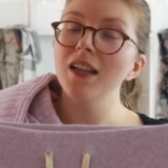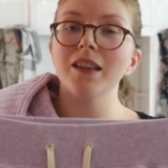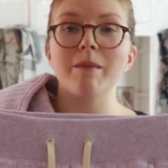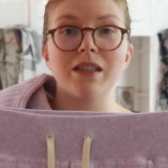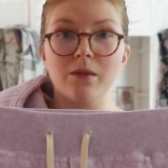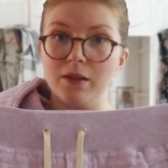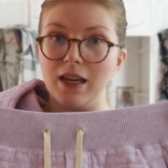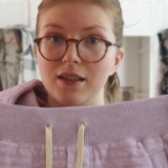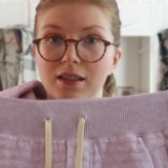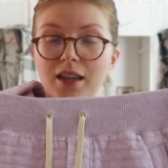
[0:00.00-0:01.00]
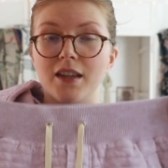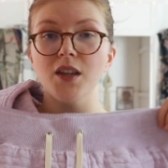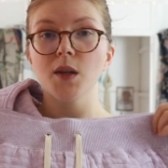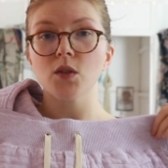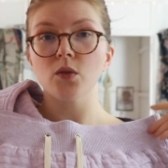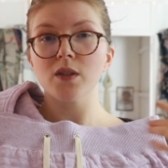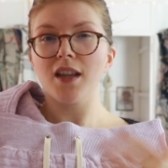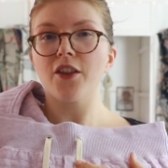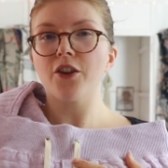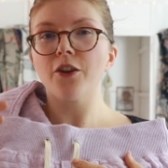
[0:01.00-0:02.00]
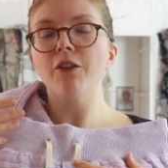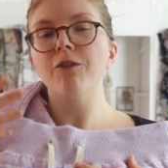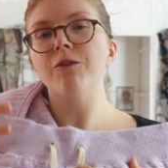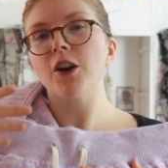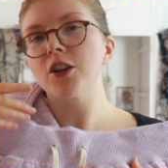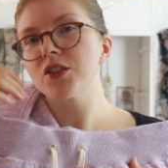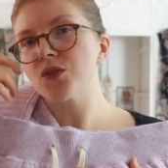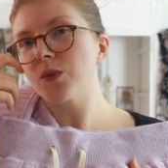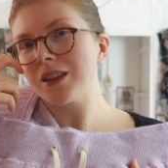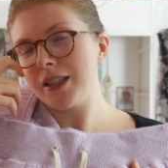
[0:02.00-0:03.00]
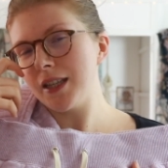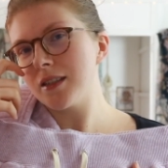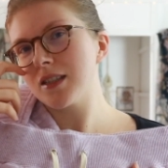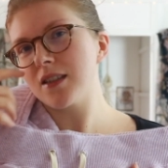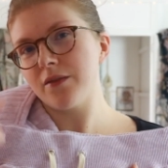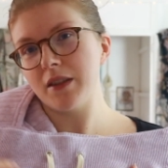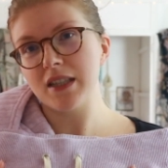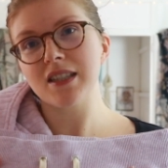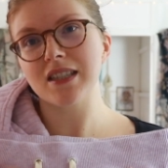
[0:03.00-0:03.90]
Let me see what that's like. So it was like their first release of this